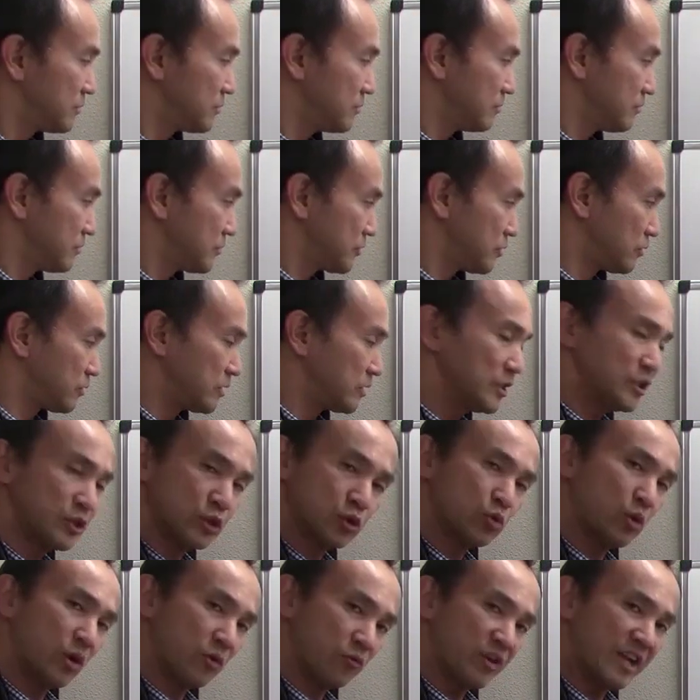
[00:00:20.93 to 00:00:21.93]
So this is
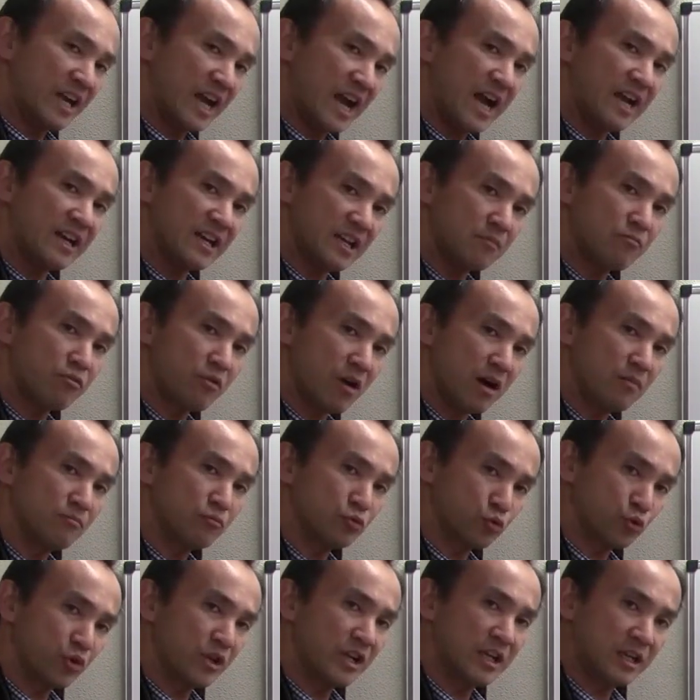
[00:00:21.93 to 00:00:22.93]
what we had in problem
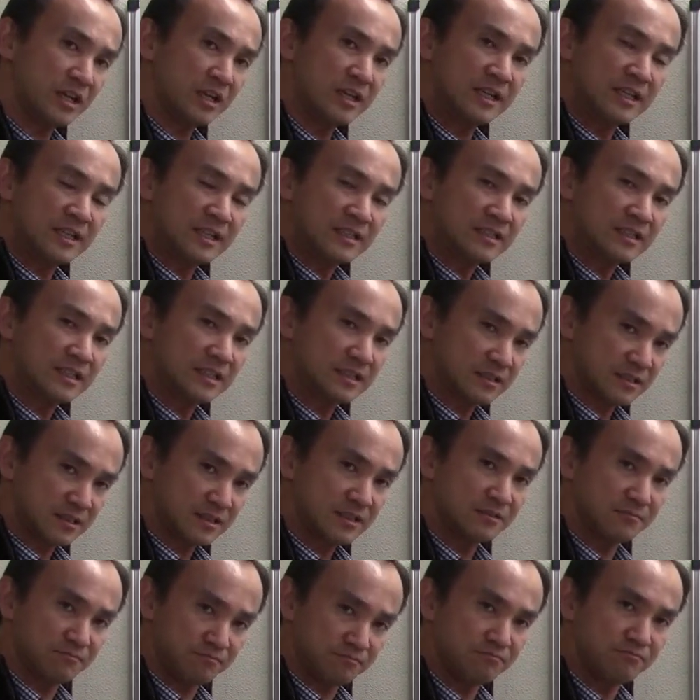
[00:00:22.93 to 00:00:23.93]
3,
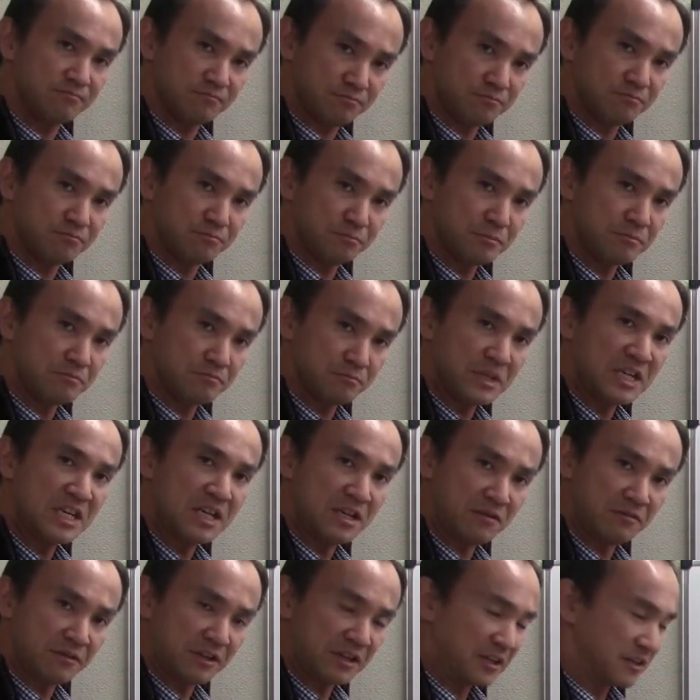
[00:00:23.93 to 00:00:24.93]
the
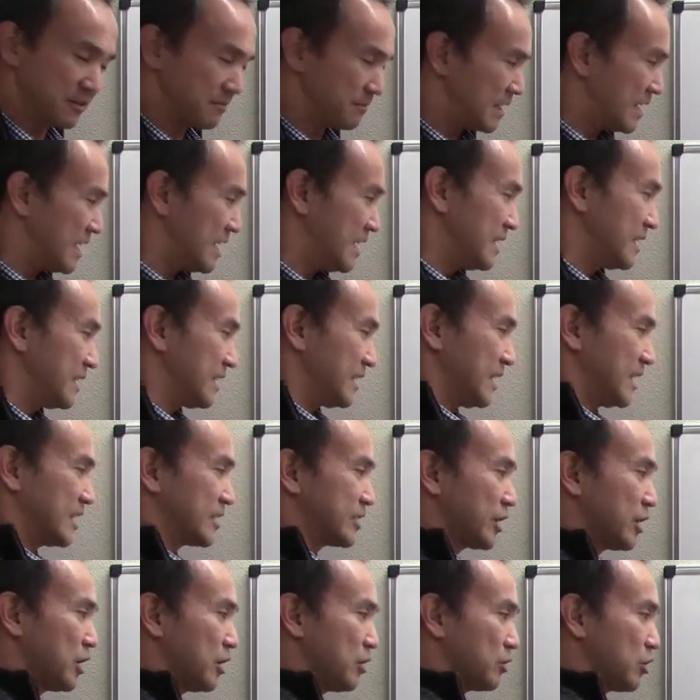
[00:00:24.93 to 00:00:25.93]
B right here. And
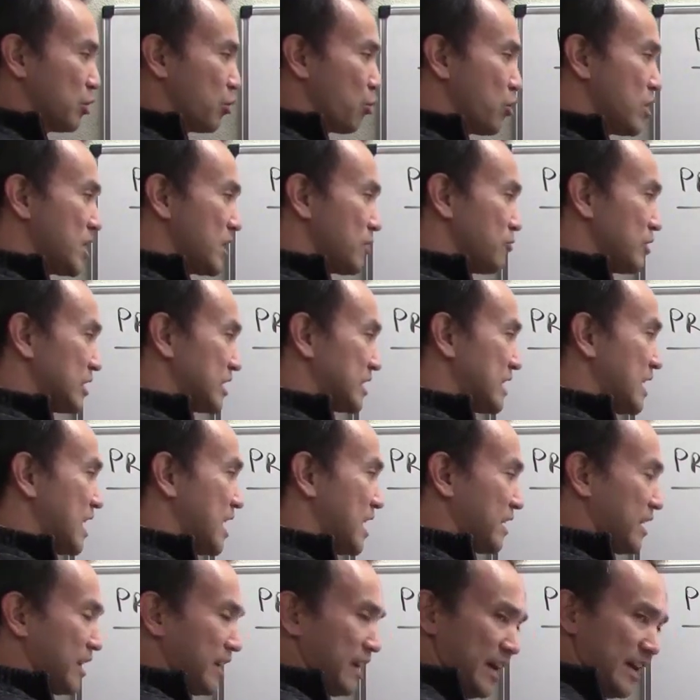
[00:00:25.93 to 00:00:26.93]
so the work was
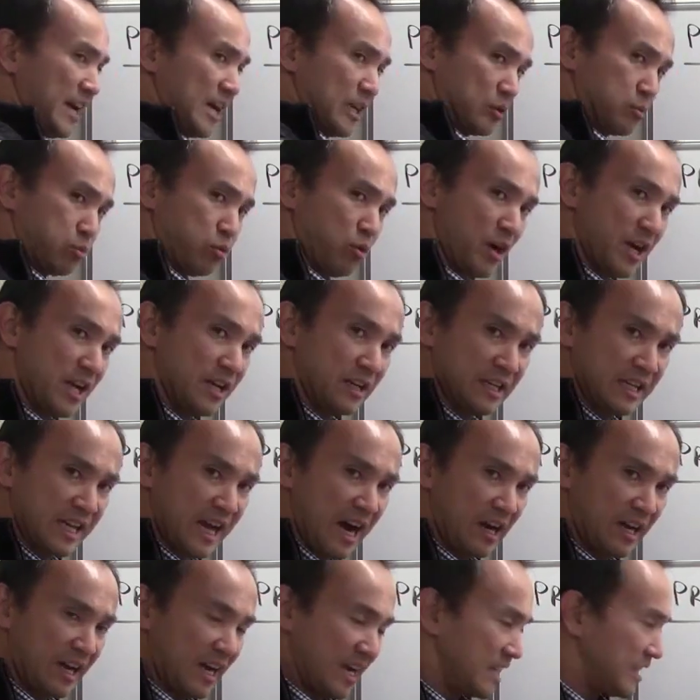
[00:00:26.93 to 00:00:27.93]
done, and I explained the
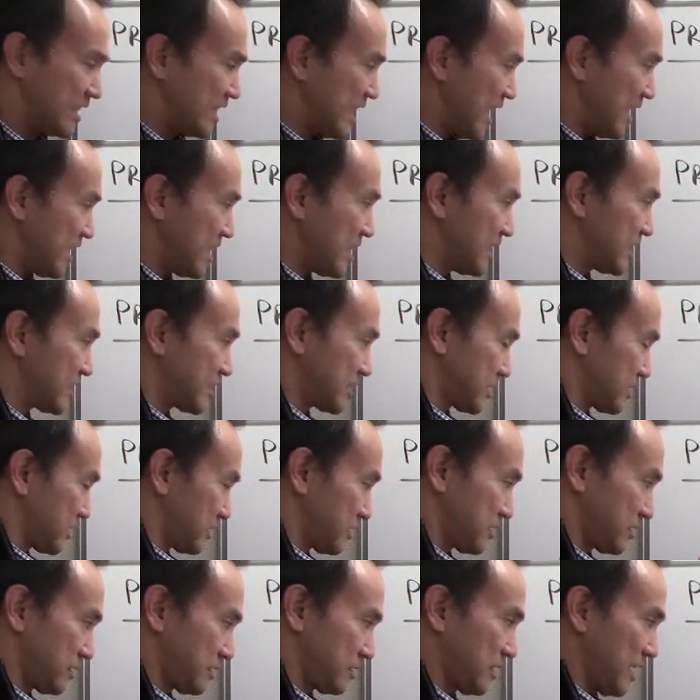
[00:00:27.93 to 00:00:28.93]
idea is
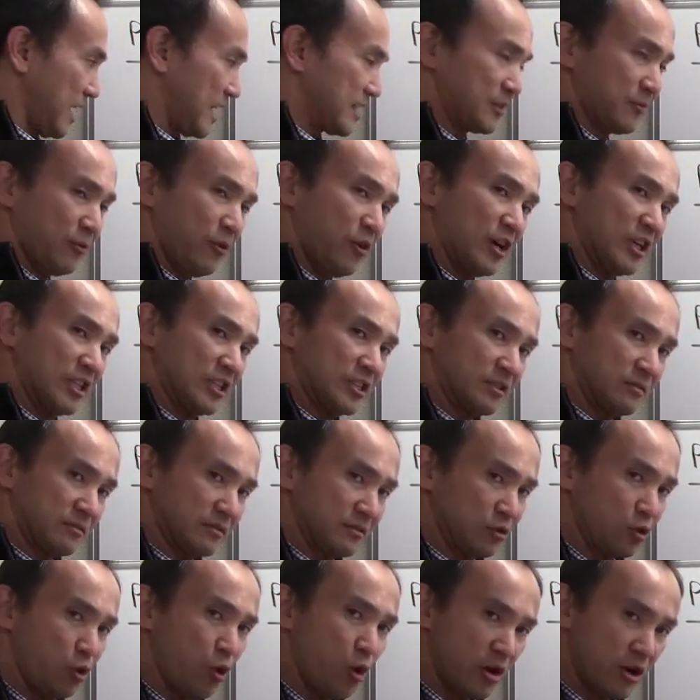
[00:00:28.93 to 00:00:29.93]
as far as
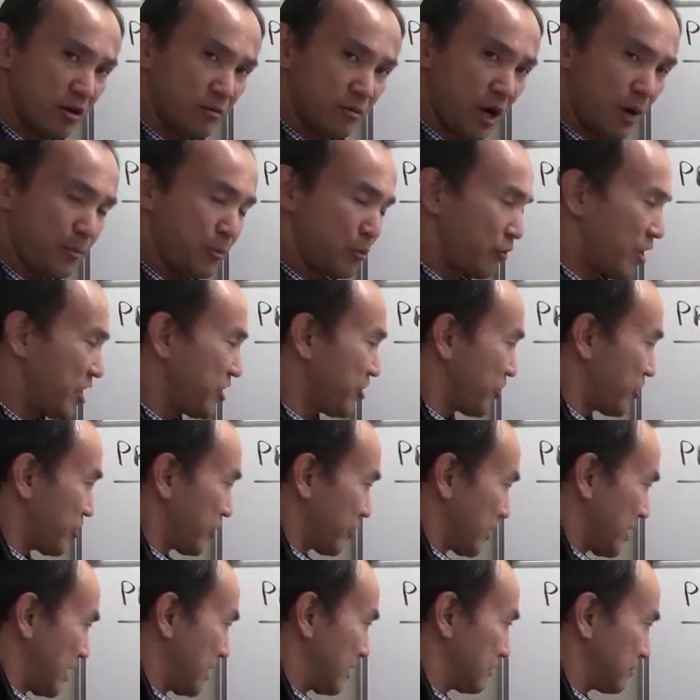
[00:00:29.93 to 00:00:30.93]
order of operations,
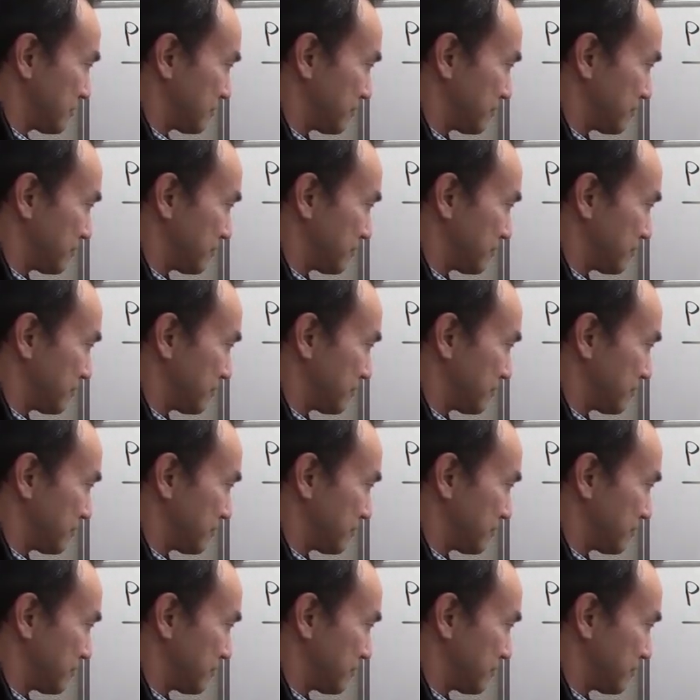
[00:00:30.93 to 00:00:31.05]
then